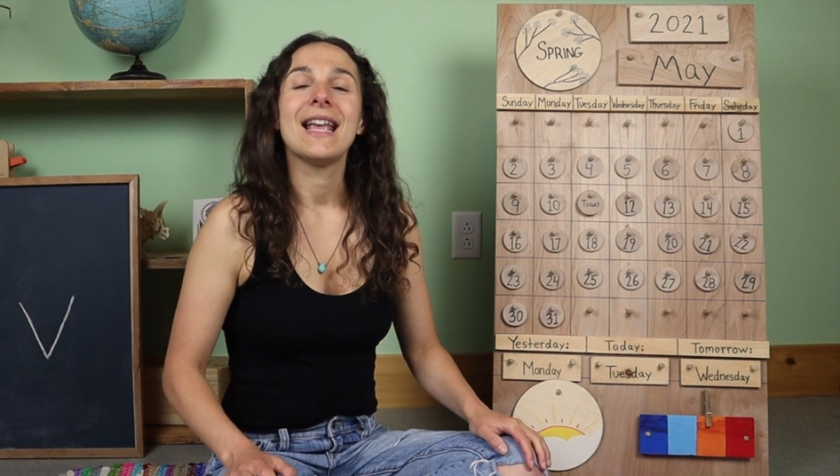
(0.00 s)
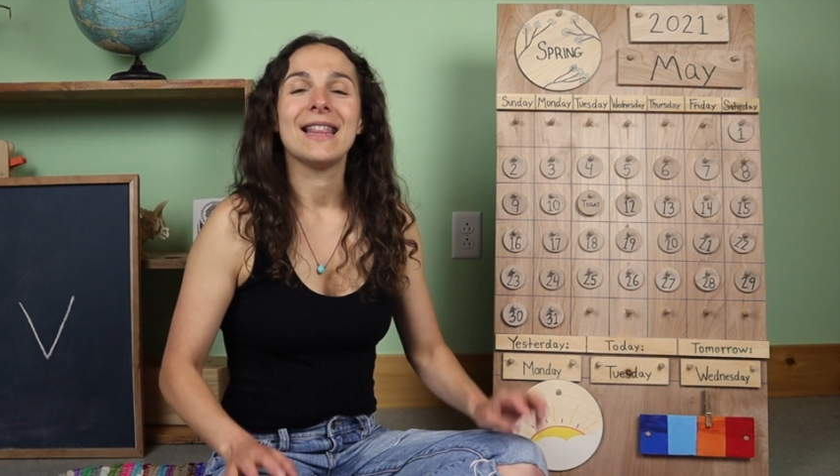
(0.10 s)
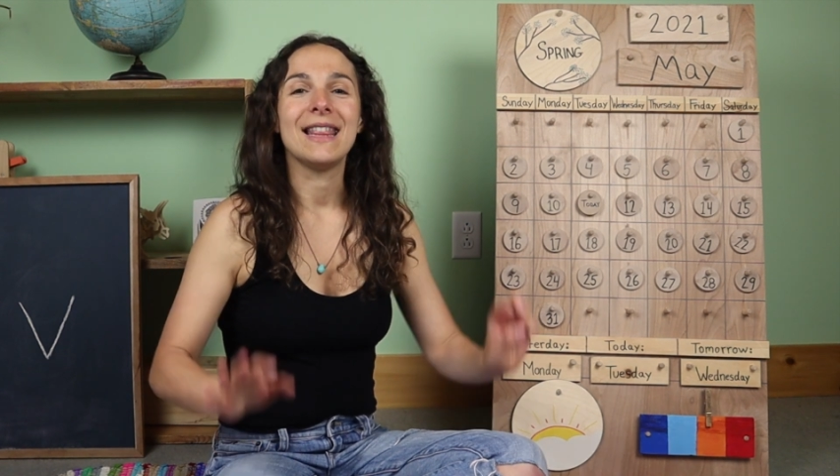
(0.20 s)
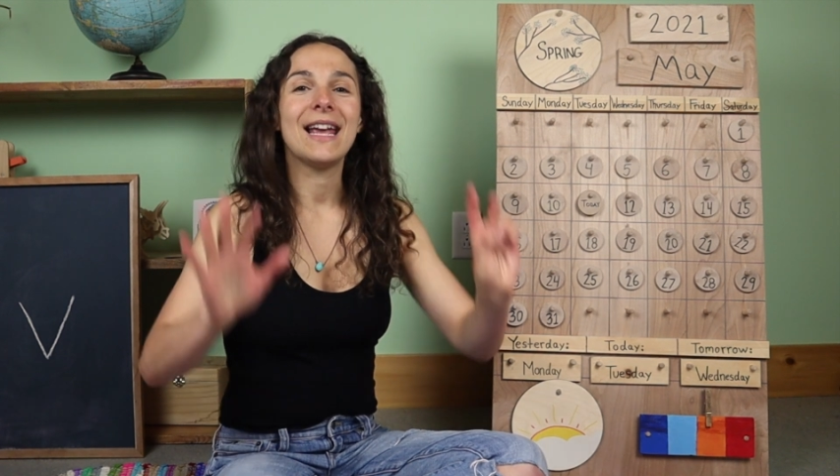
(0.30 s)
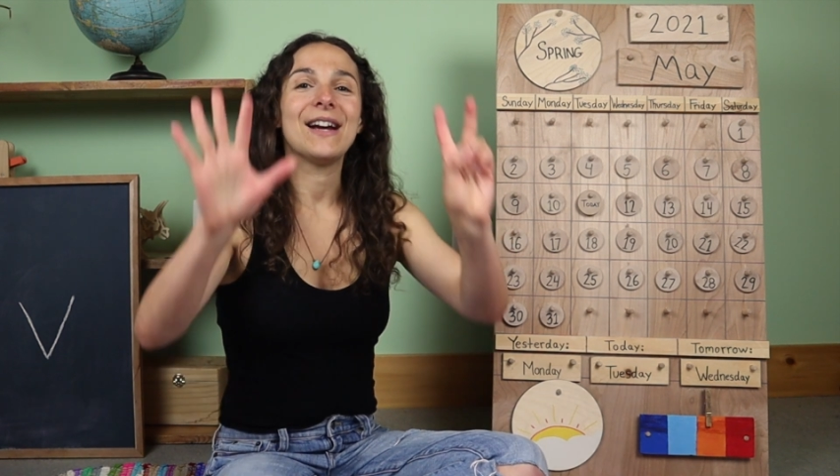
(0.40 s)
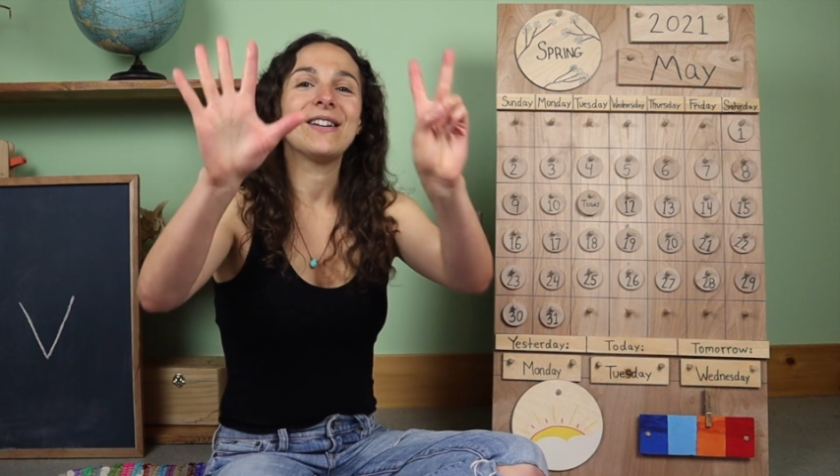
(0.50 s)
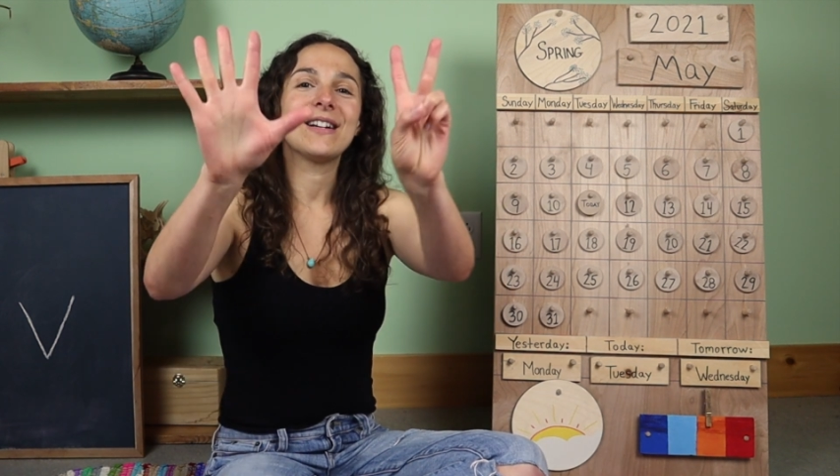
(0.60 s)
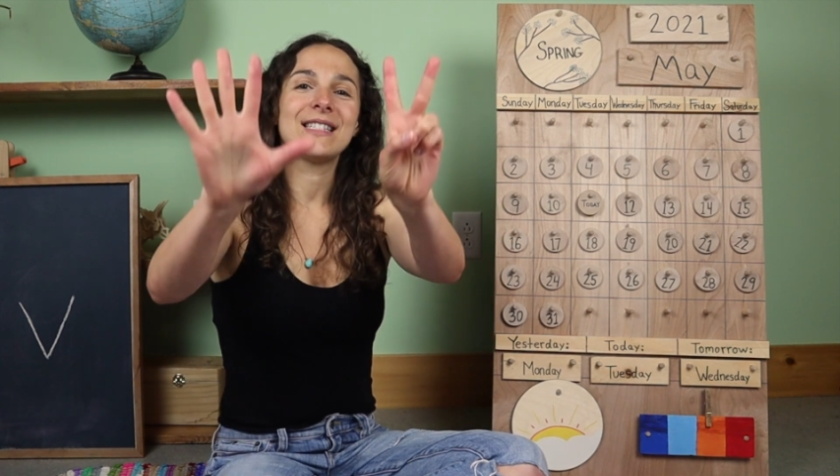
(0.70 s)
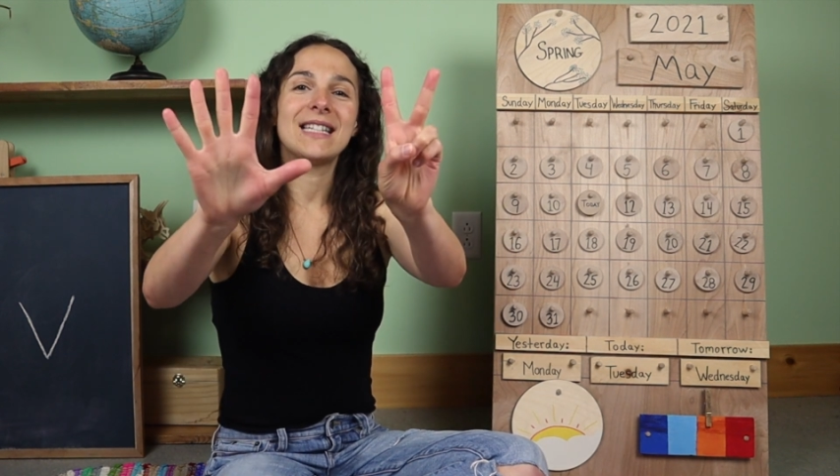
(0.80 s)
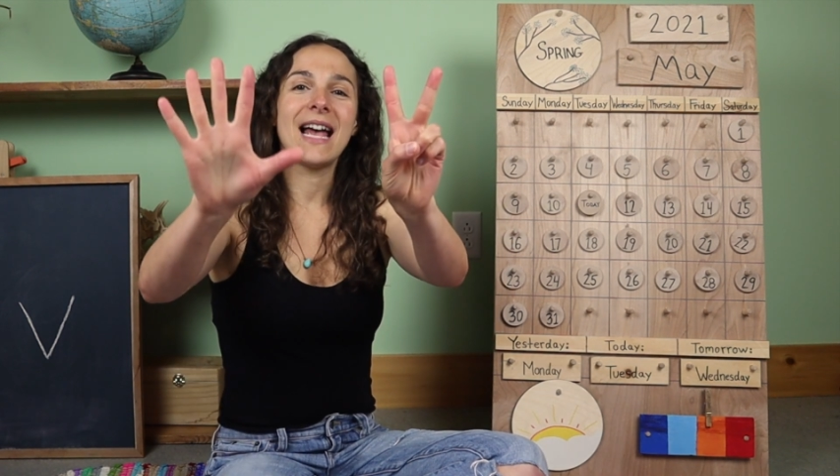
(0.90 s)
There
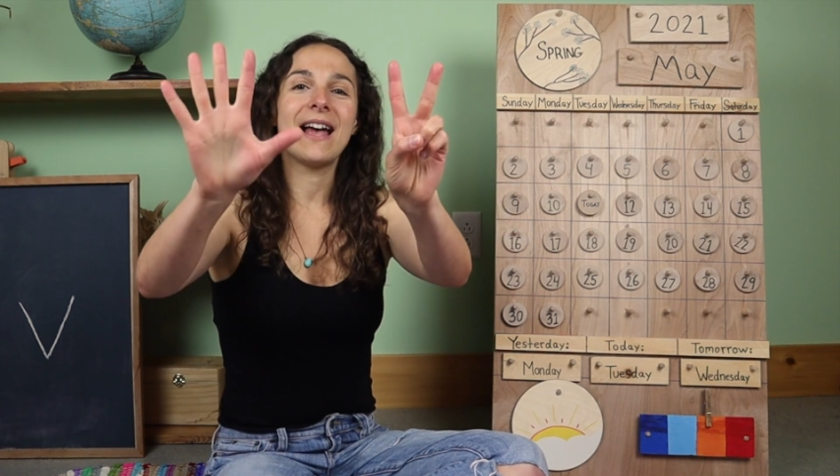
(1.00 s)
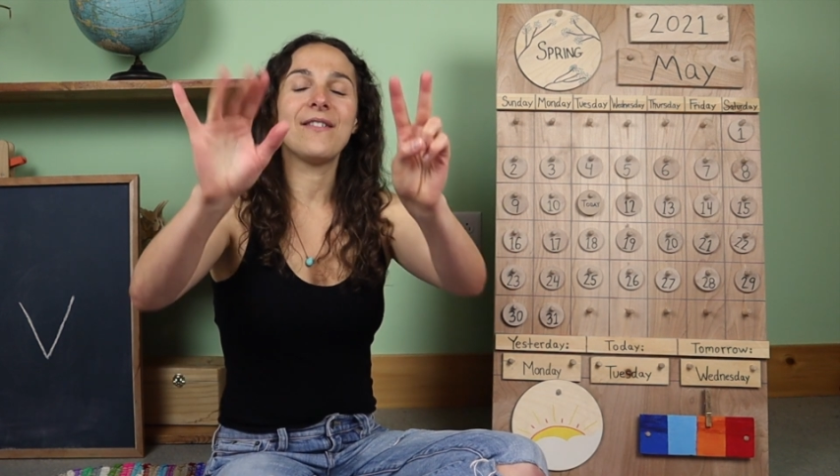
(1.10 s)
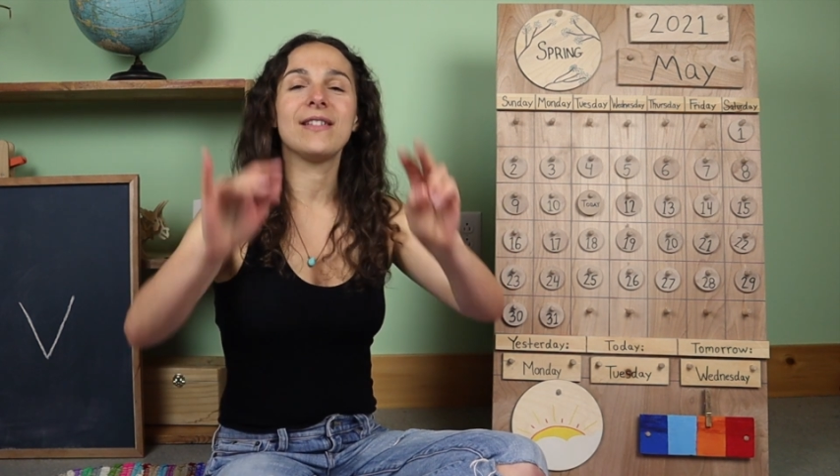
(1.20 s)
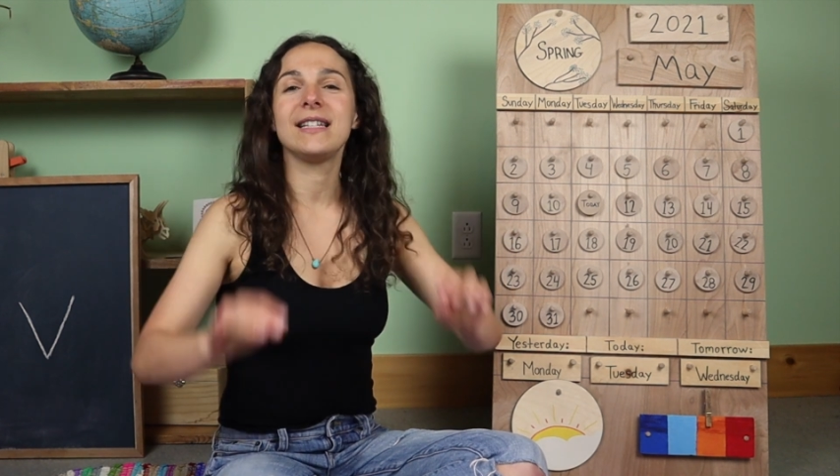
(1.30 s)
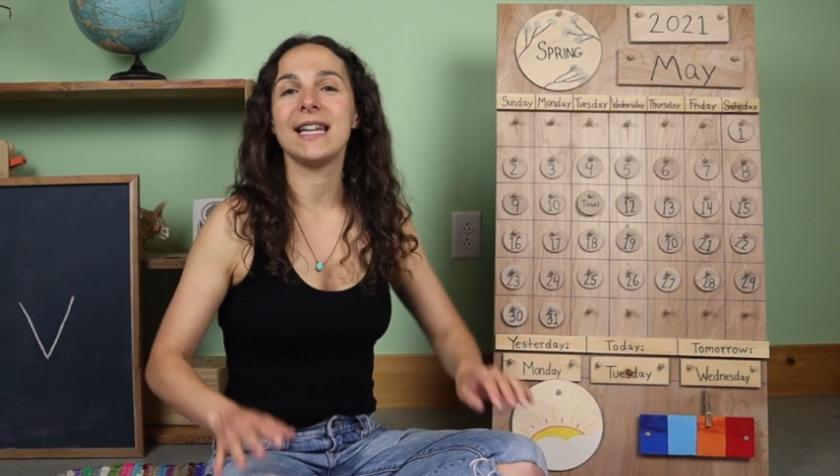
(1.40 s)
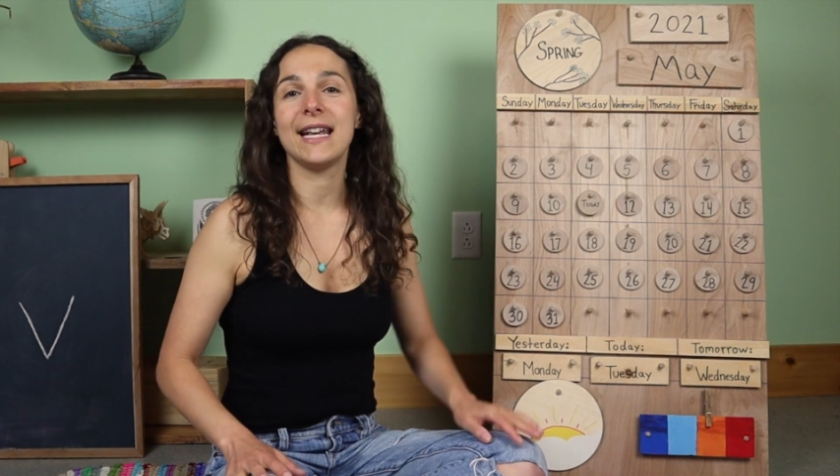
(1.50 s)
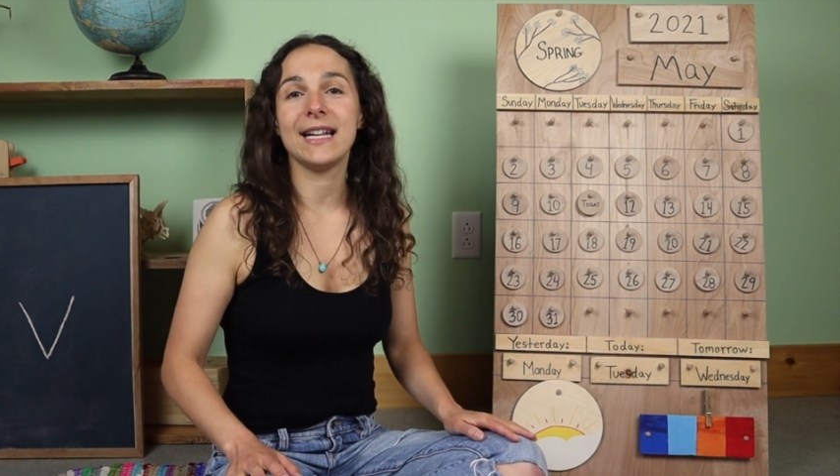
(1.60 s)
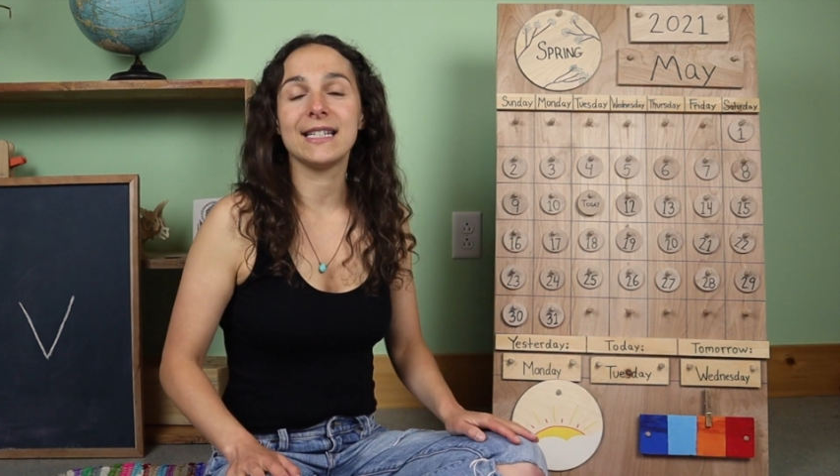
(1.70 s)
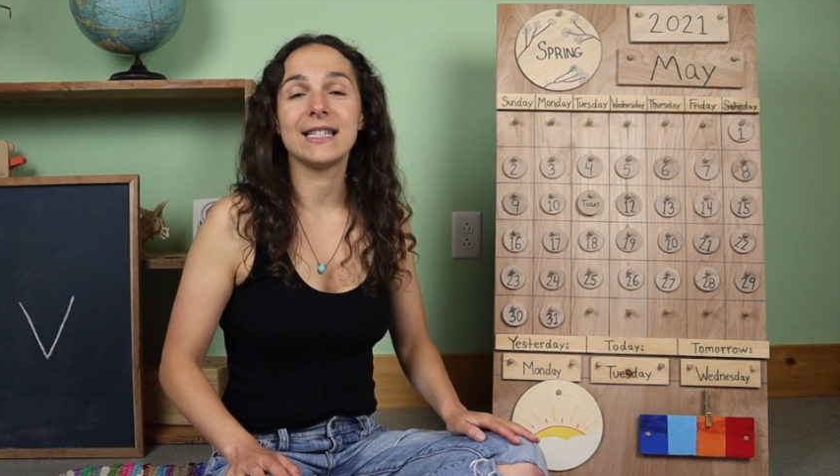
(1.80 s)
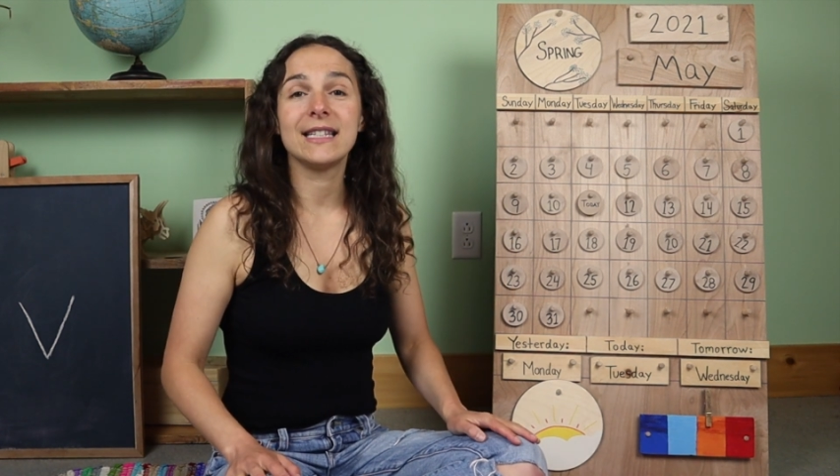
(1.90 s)
are seven
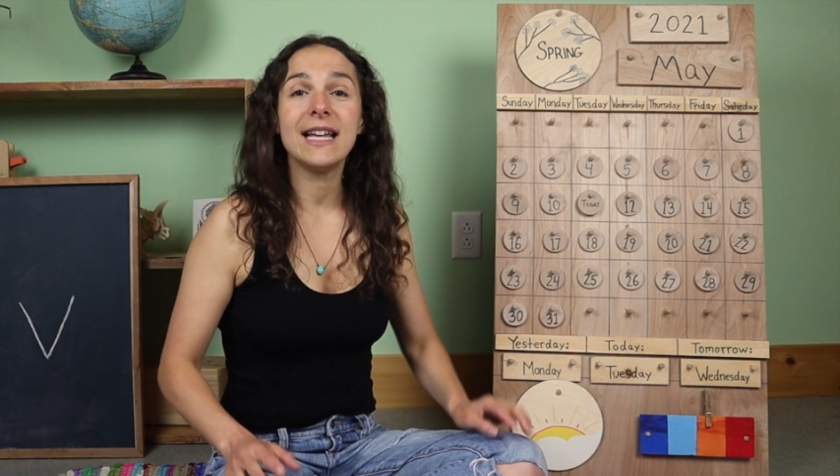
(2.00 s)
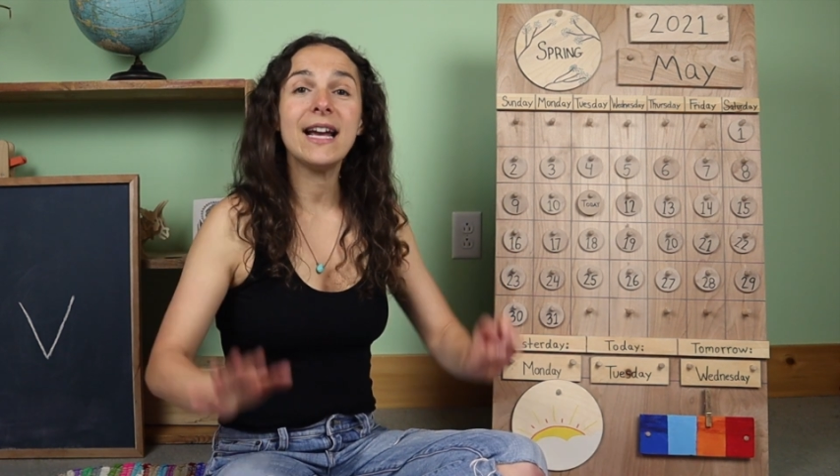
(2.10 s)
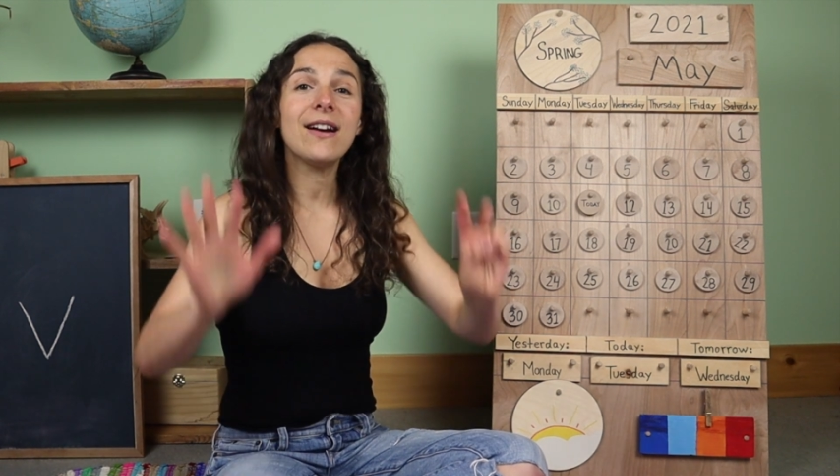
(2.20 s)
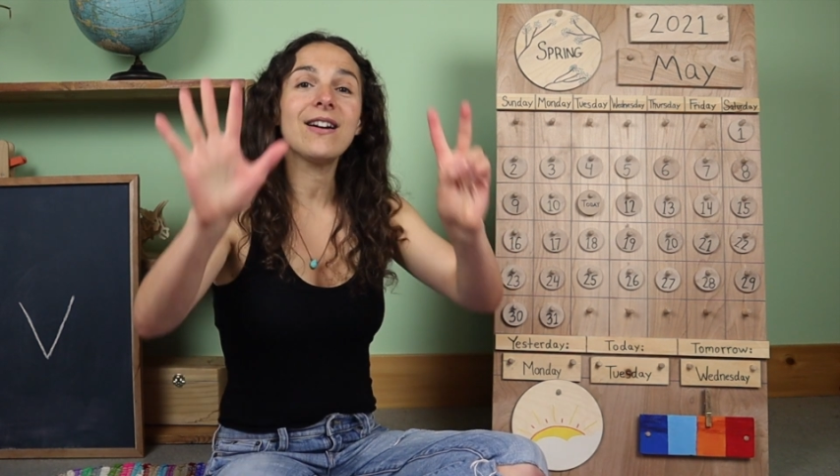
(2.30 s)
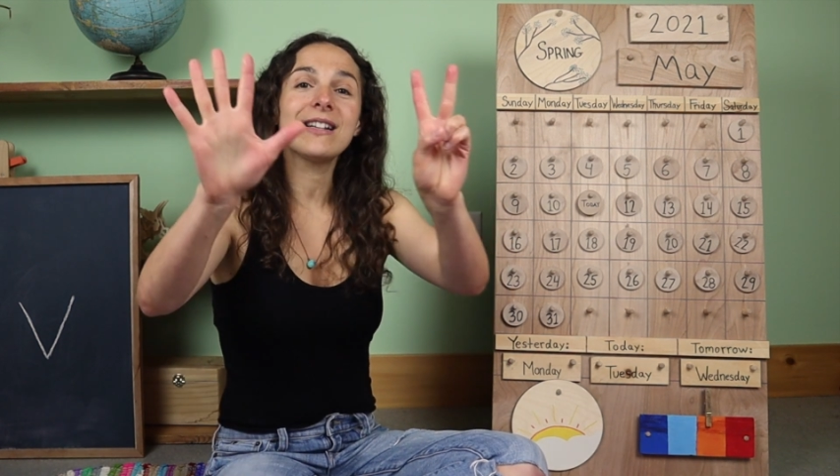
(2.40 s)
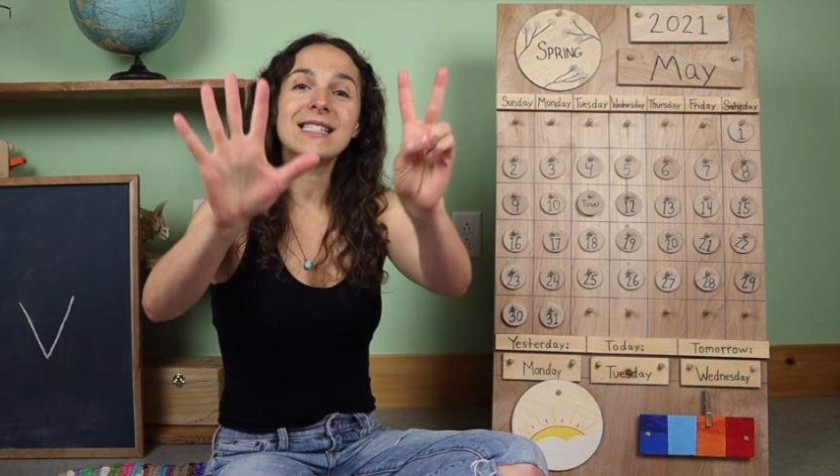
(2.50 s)
days, there are